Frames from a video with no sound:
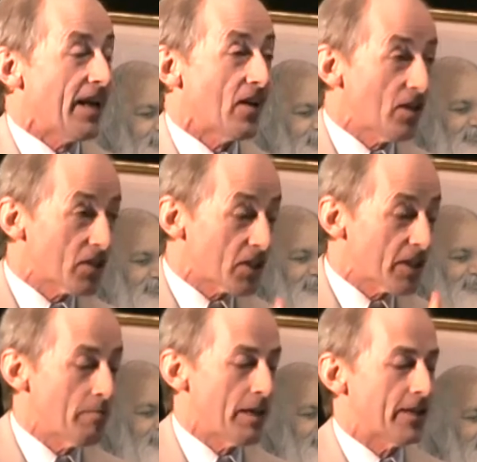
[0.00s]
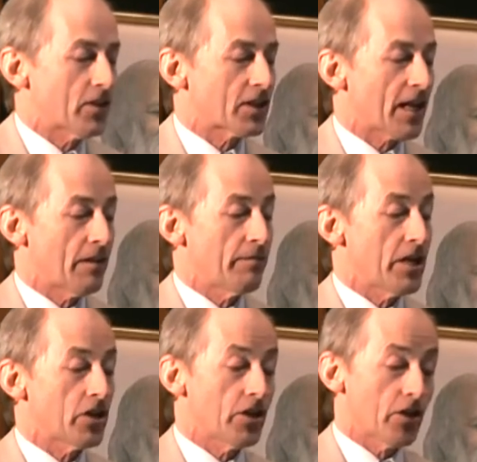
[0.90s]
It also stimulates your
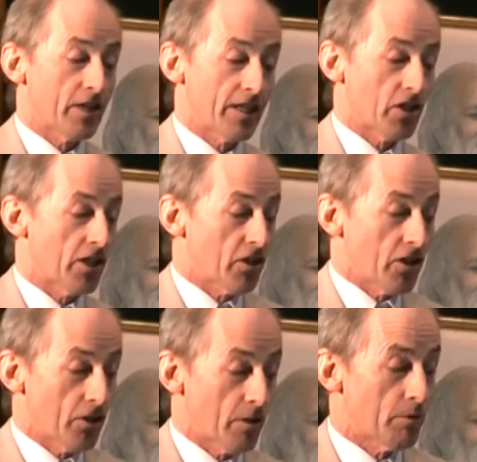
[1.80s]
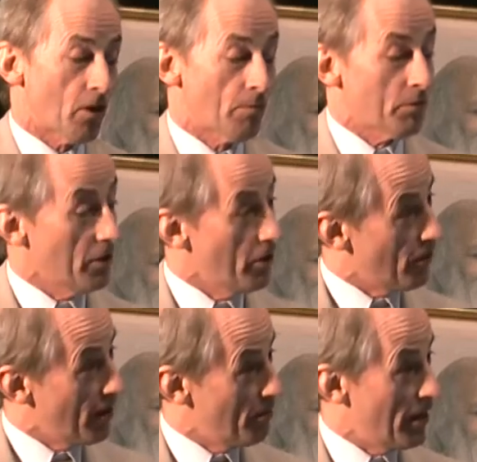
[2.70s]
salivation, your digestion, your absorption,
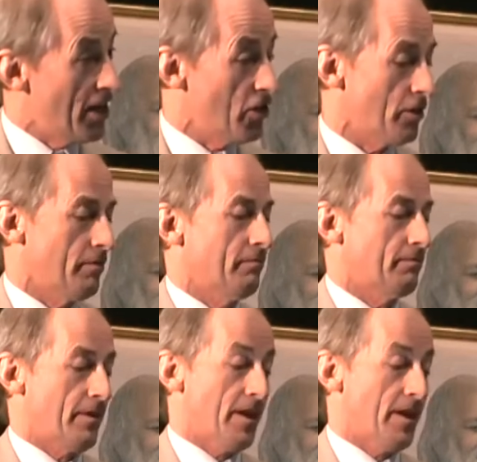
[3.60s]
your elimination.